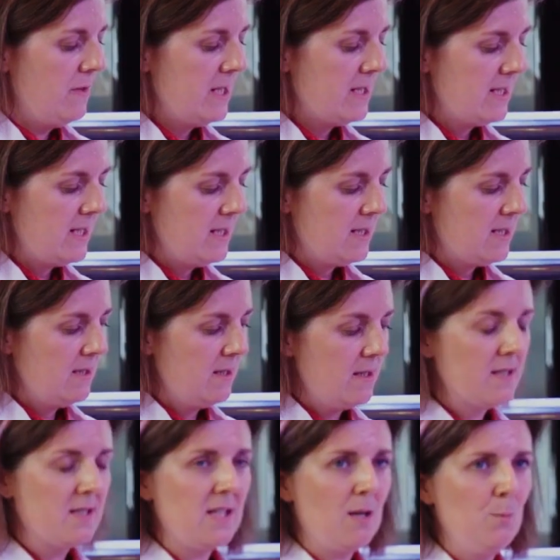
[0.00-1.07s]
This is
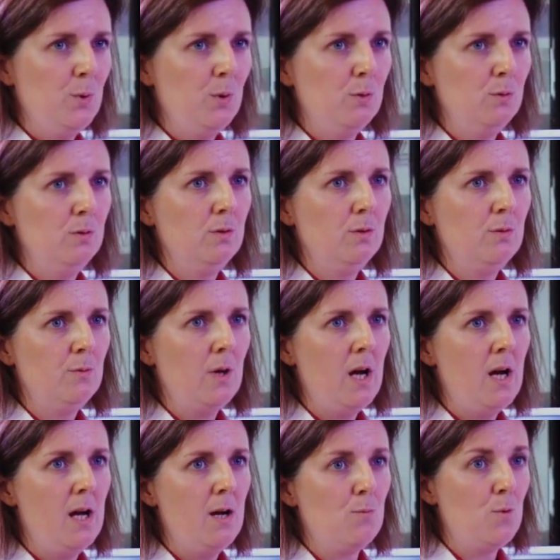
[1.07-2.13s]
the sample
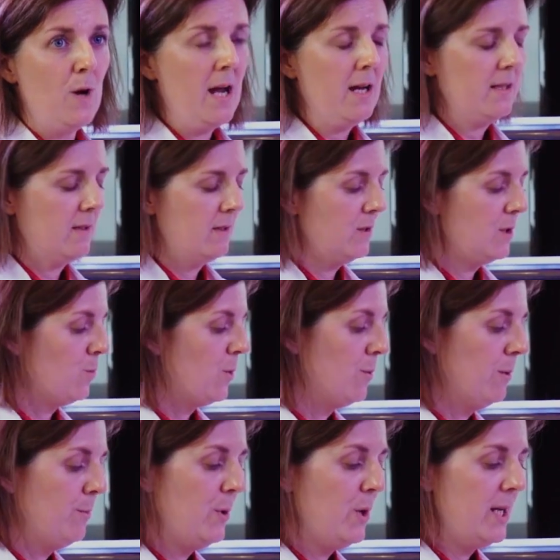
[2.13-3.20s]
rack that we
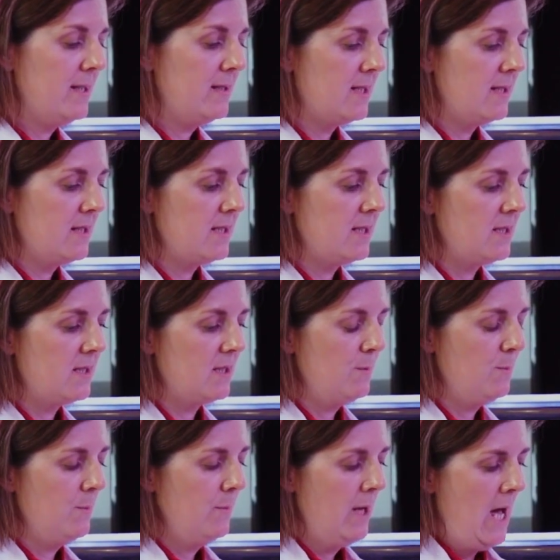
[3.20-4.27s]
will put into the
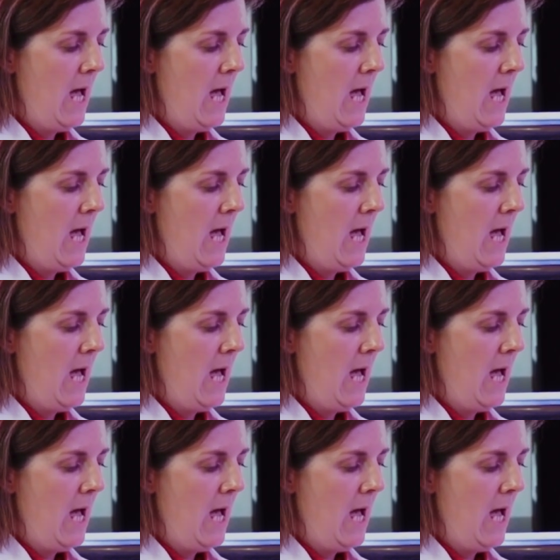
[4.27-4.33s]
system,